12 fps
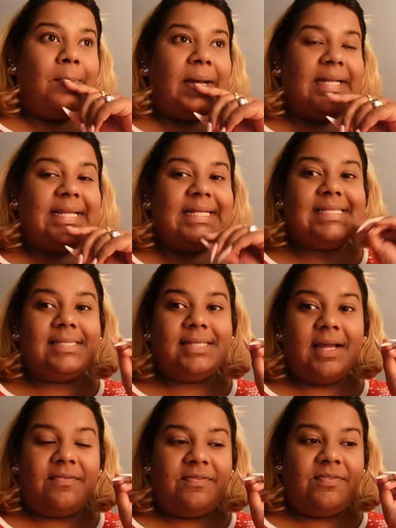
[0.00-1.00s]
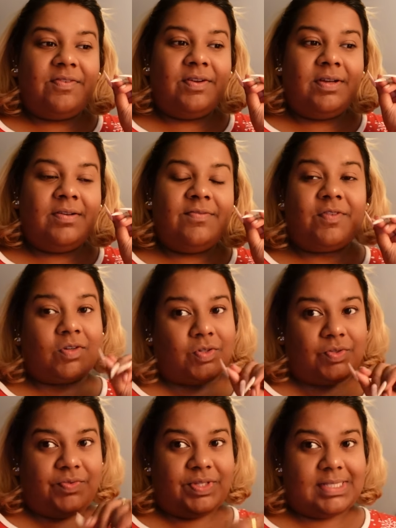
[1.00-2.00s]
but it's tough for
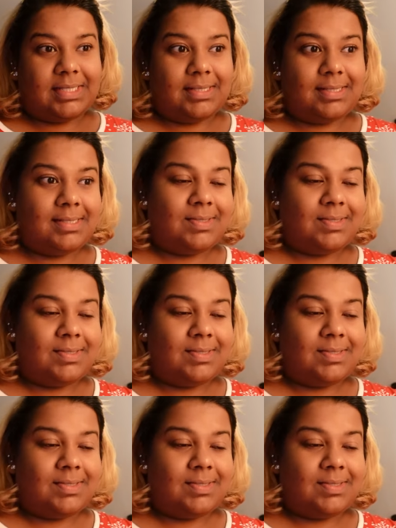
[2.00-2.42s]
good reasons.